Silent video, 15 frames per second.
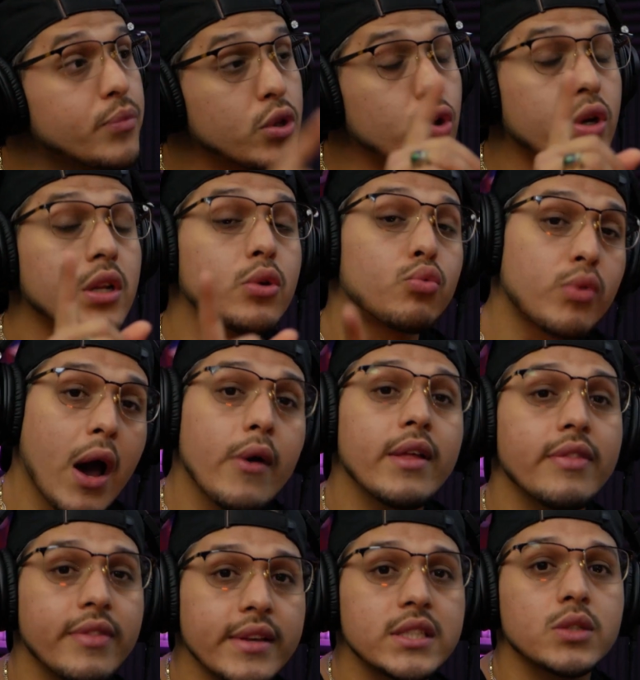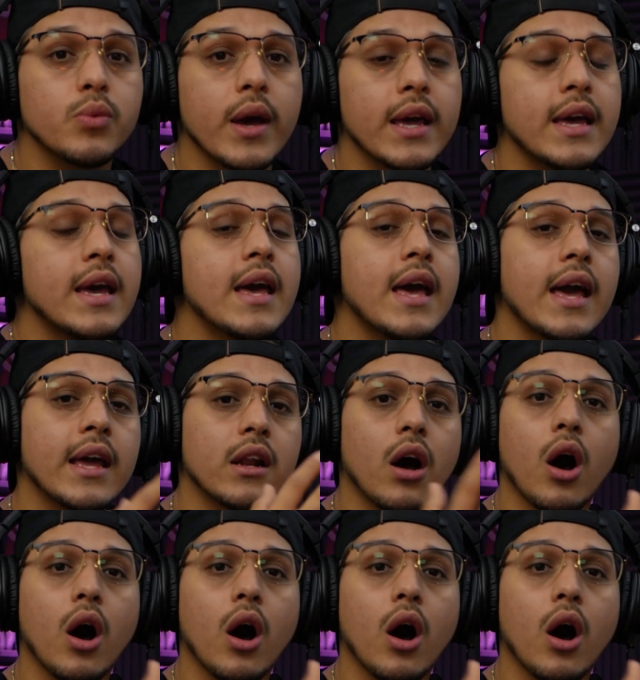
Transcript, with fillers: you can route it this way and